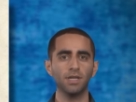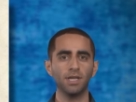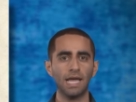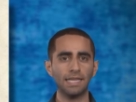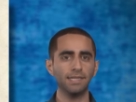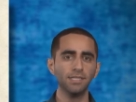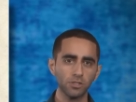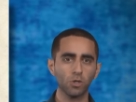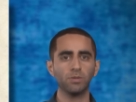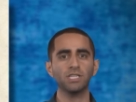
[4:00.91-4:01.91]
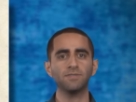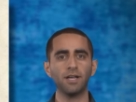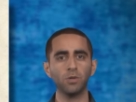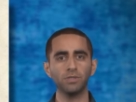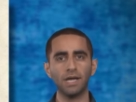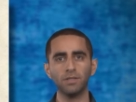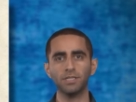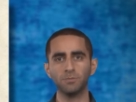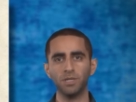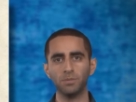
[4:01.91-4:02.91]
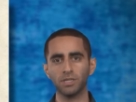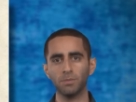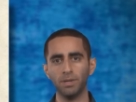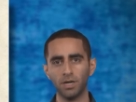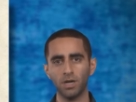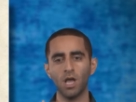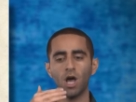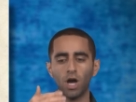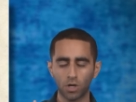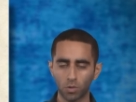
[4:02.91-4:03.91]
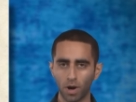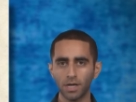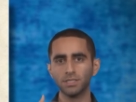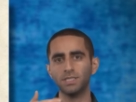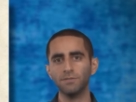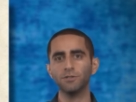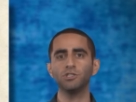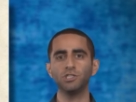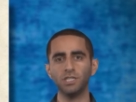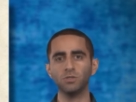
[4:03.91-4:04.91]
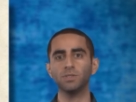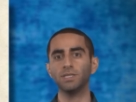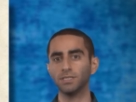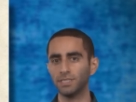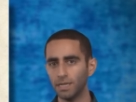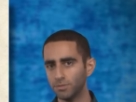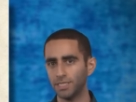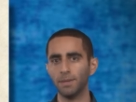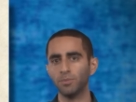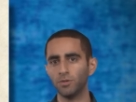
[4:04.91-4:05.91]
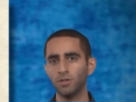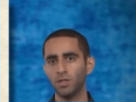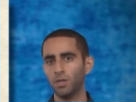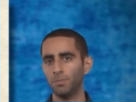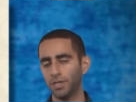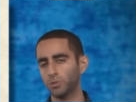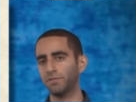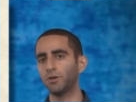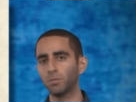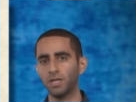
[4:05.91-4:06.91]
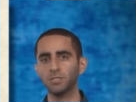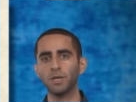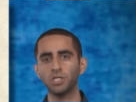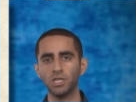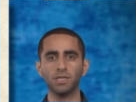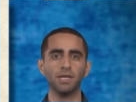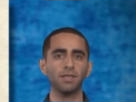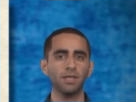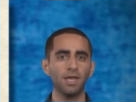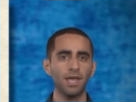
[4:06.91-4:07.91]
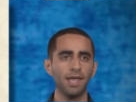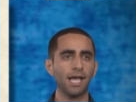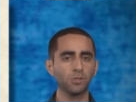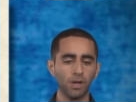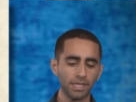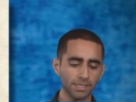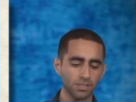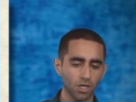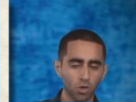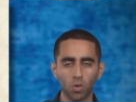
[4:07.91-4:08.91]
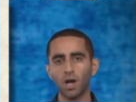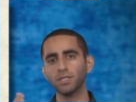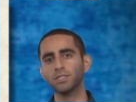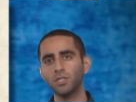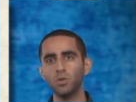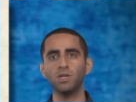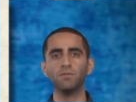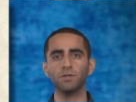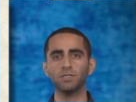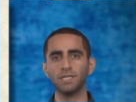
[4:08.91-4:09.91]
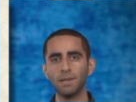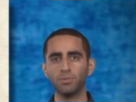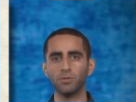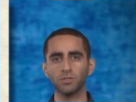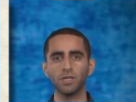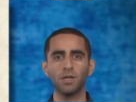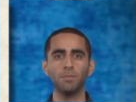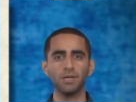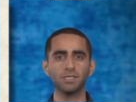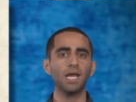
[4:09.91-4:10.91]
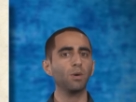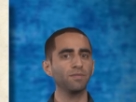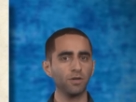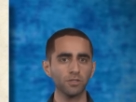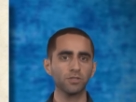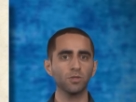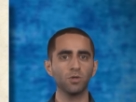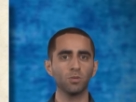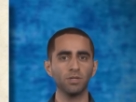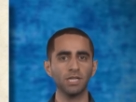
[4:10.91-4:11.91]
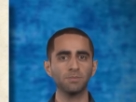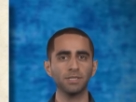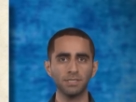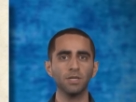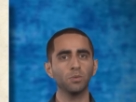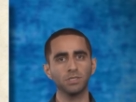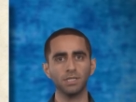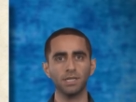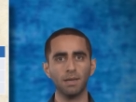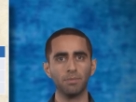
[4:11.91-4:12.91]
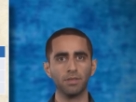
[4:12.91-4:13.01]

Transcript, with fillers: And then this normalized value will now let us be able to compare across different genes within the same sample, because we've normalized by gene length, as well as across two different samples, because now we've also normalized by sequencing depth.